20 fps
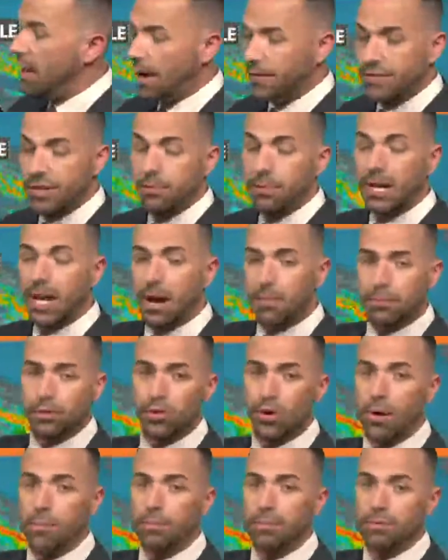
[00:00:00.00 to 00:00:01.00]
enough to become a
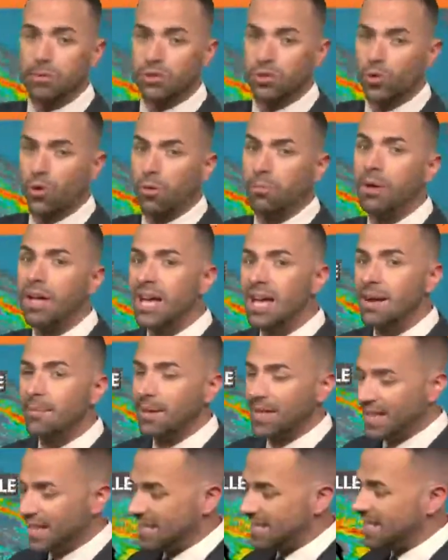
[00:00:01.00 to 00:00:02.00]
tropical storm,
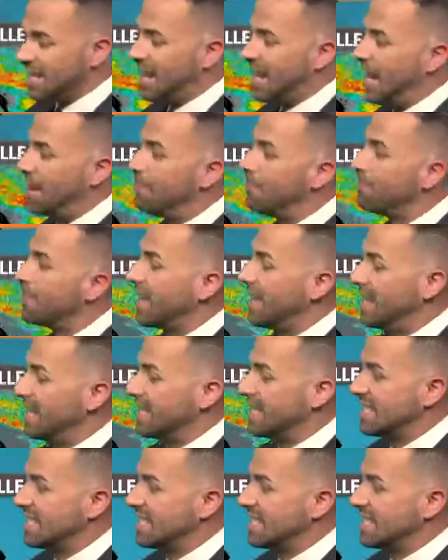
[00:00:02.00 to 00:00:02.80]
but this time it